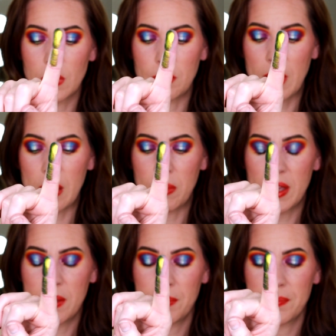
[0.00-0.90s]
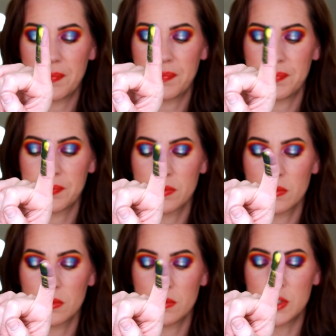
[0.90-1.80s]
Maybe.
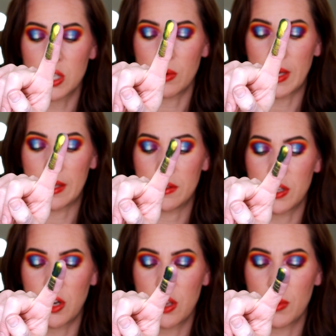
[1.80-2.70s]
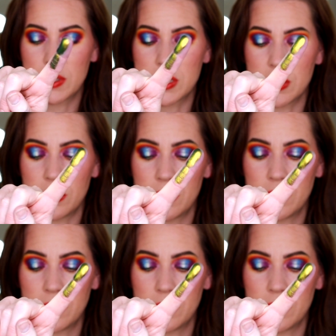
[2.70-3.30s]
Do it. You know you want to.